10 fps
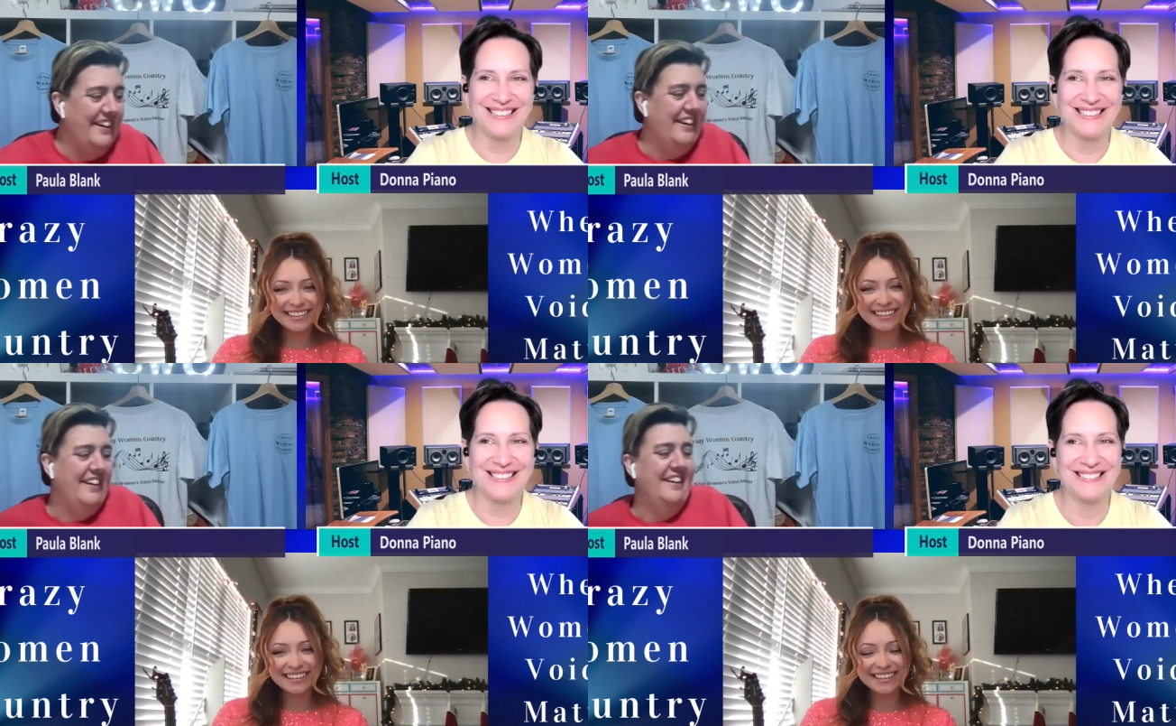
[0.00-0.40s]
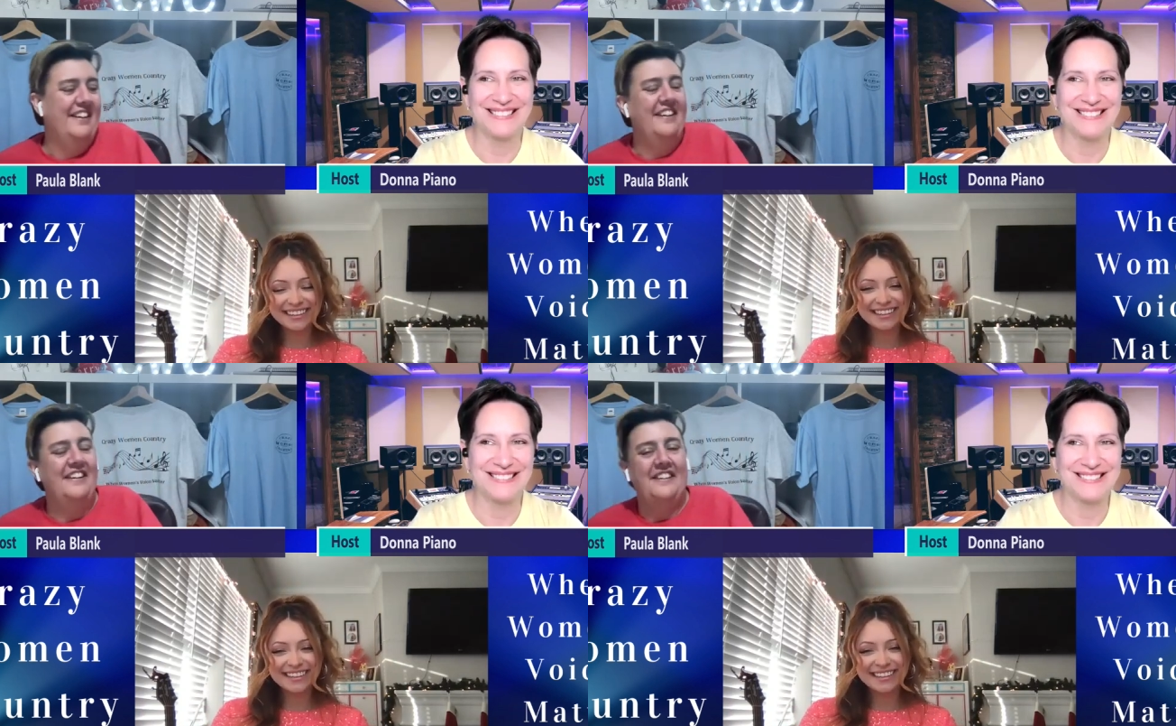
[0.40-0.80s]

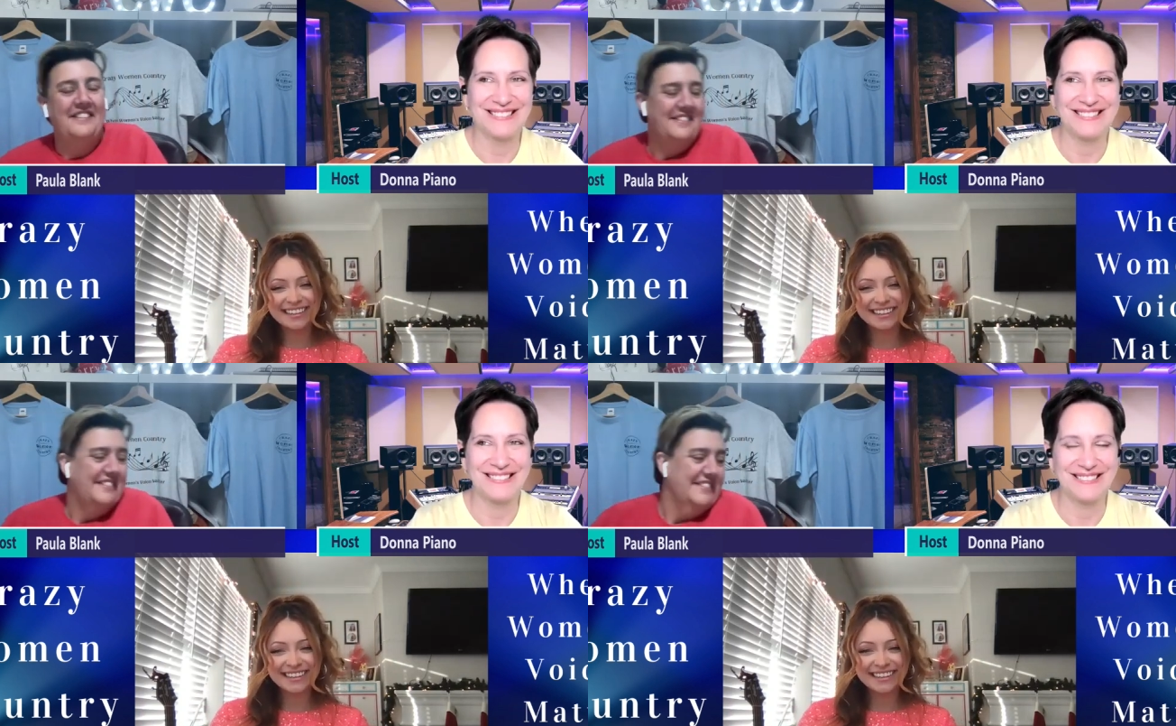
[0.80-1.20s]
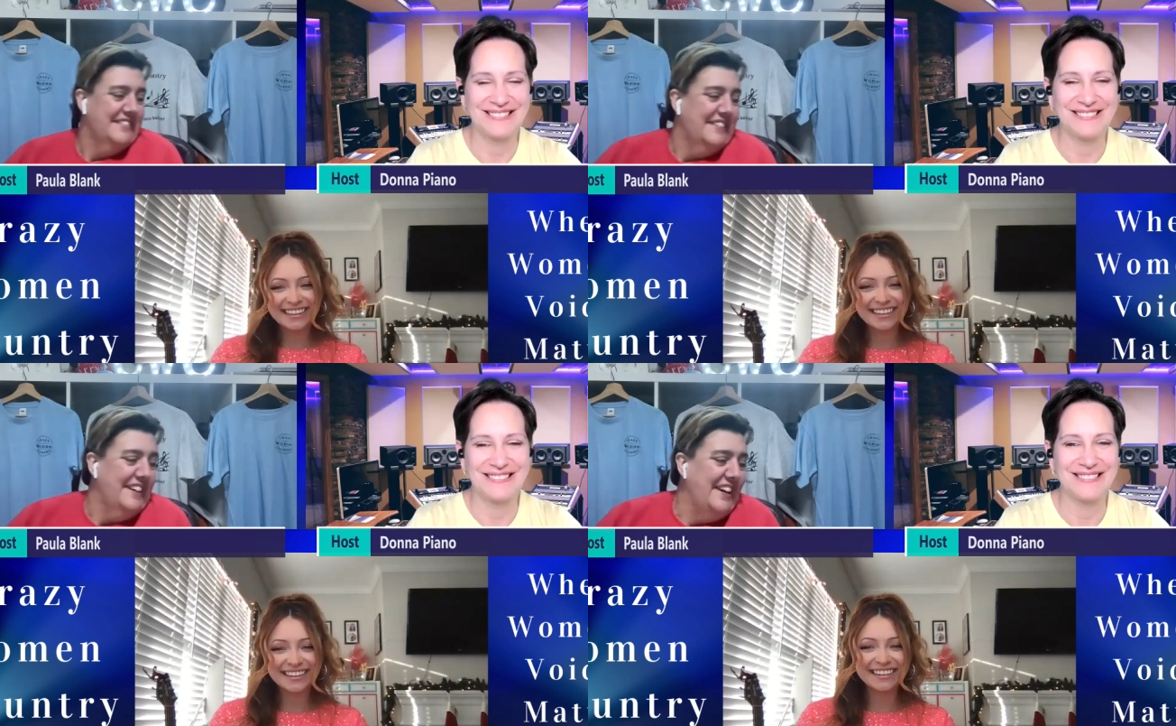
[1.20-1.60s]
Speaker 1: Oh.
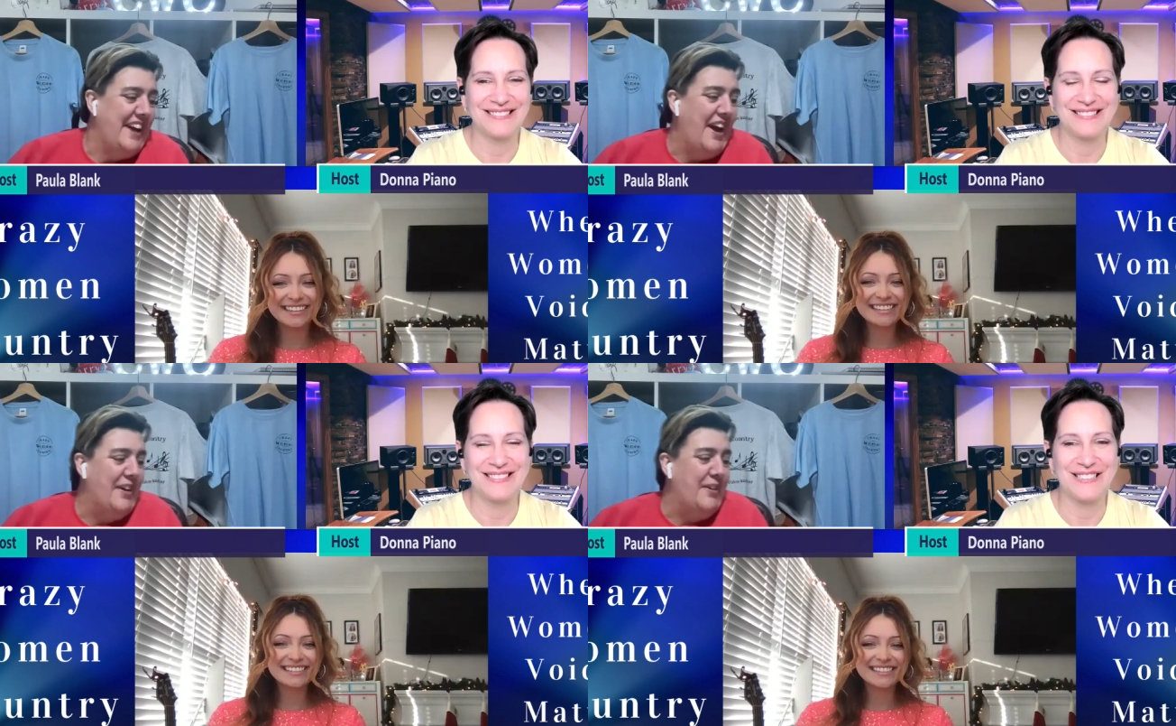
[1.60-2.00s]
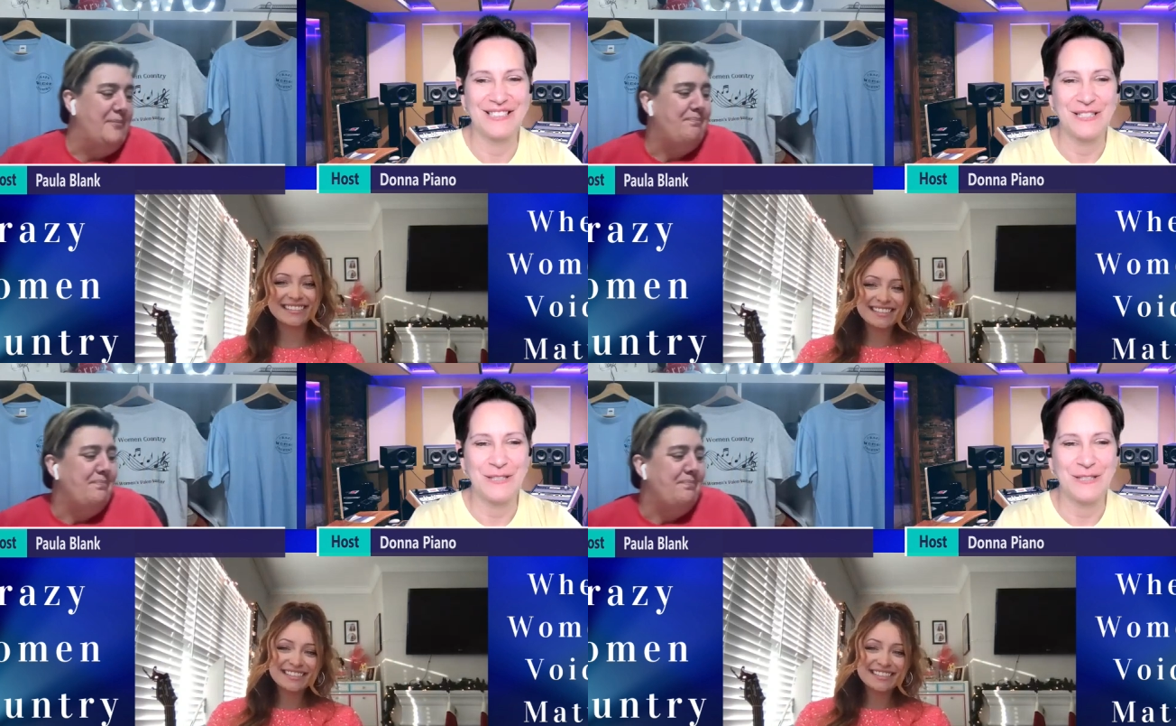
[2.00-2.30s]
Okay.